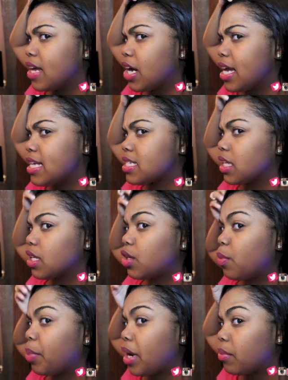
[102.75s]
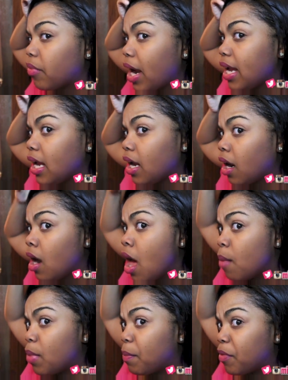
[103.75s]
there is a little bump right here,
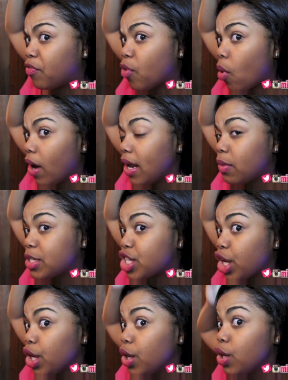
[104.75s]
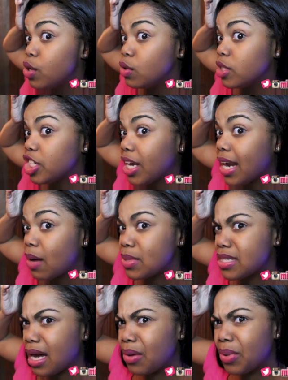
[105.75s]
but before it was huge and I
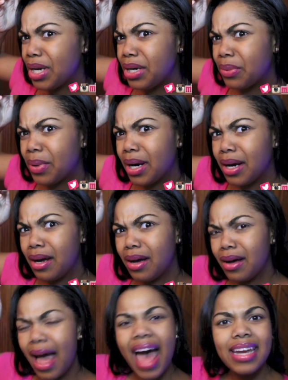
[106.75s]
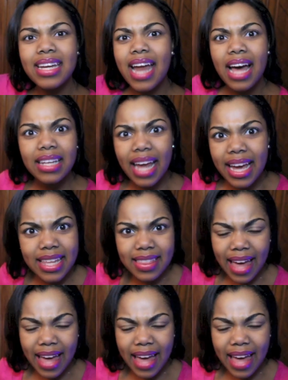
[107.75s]
was like, what in the world? I did not like